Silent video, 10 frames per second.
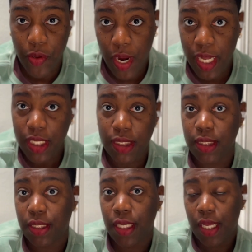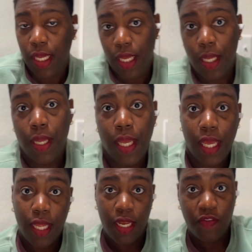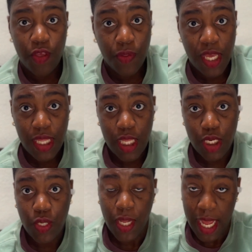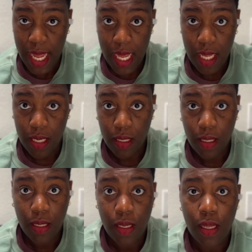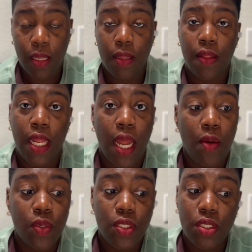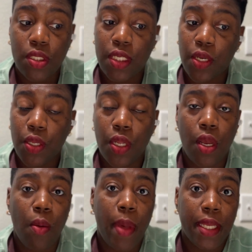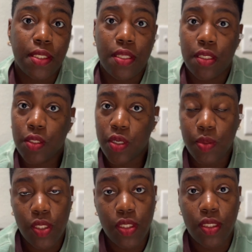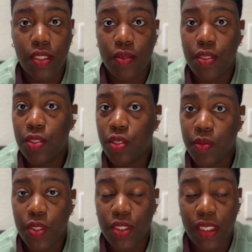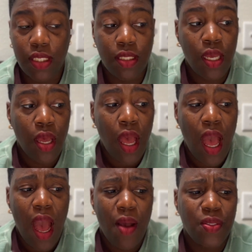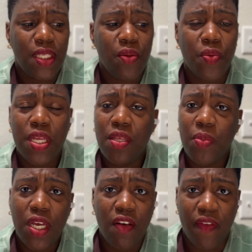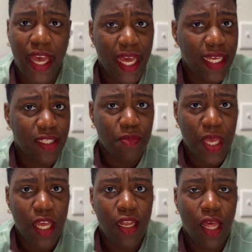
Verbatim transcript: Christ. And if you think that you can, then I would just tell you to go back to the scriptures and see what the scripture says. I would say read the book of Acts, man.